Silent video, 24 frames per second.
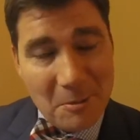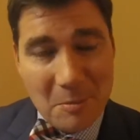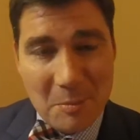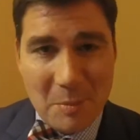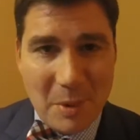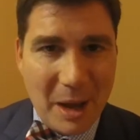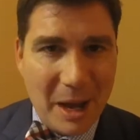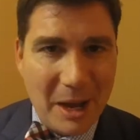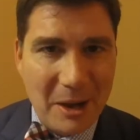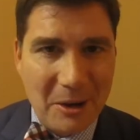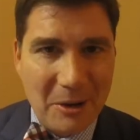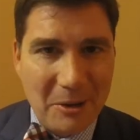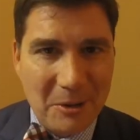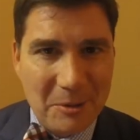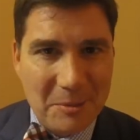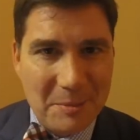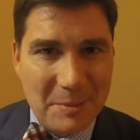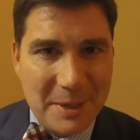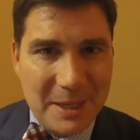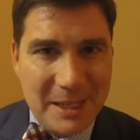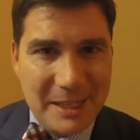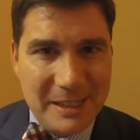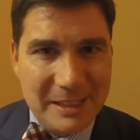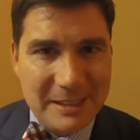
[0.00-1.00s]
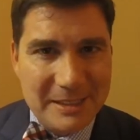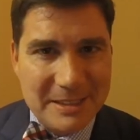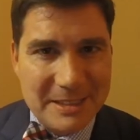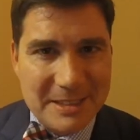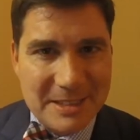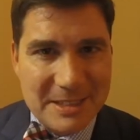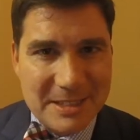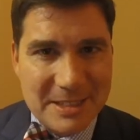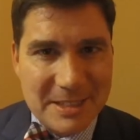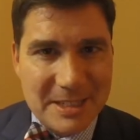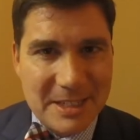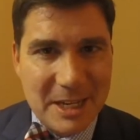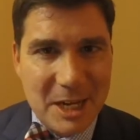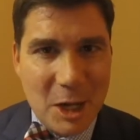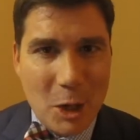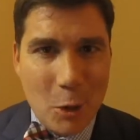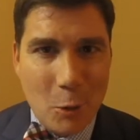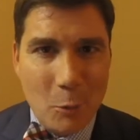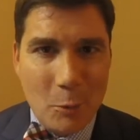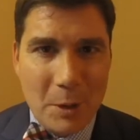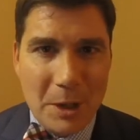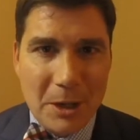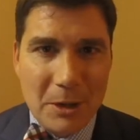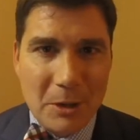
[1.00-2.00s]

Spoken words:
By all means, we